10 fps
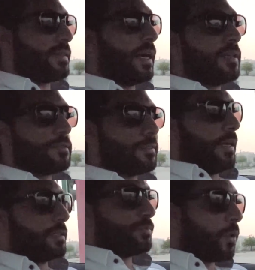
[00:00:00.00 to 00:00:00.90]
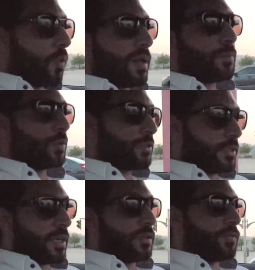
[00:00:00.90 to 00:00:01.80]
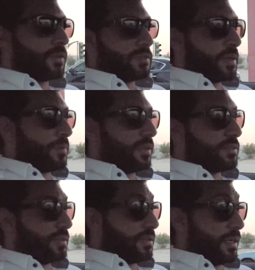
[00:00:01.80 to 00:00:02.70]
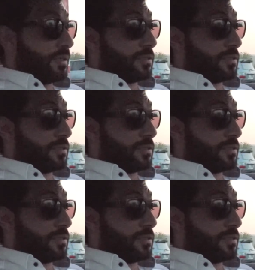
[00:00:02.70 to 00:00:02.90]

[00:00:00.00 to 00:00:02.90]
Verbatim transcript: it does it's more well put together for some reason and